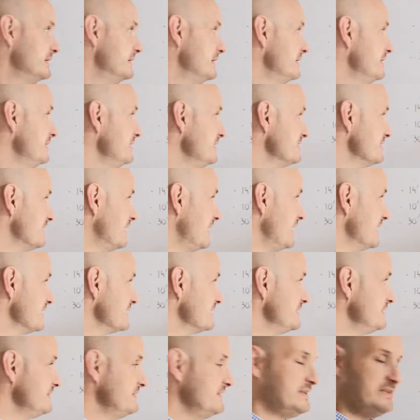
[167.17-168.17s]
these are
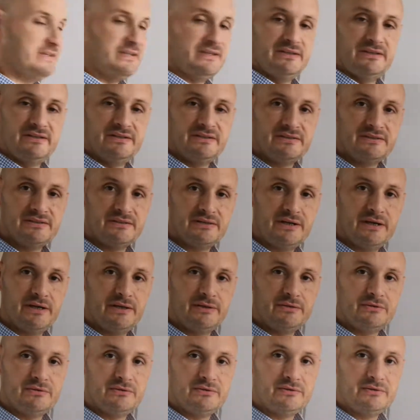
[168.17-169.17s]
activities,
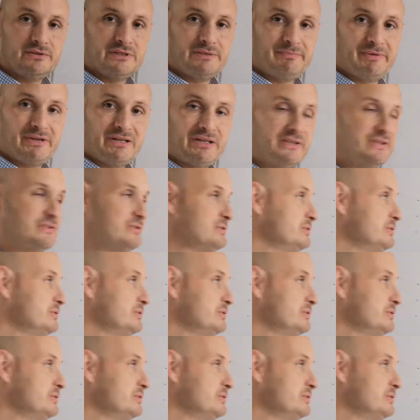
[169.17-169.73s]
and typically